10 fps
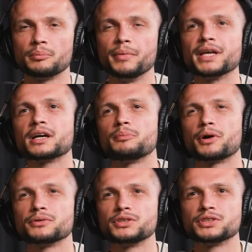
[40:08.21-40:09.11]
make up
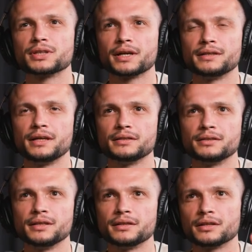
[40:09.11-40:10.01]
our digital
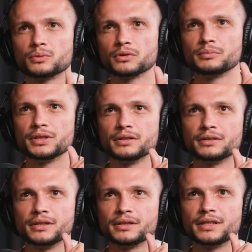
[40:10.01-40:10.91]
identity, and that will be the,
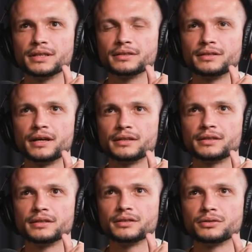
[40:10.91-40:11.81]
the thing
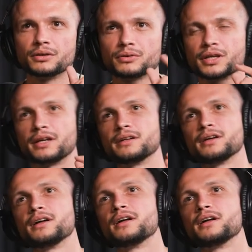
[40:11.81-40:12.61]
that uh, you know can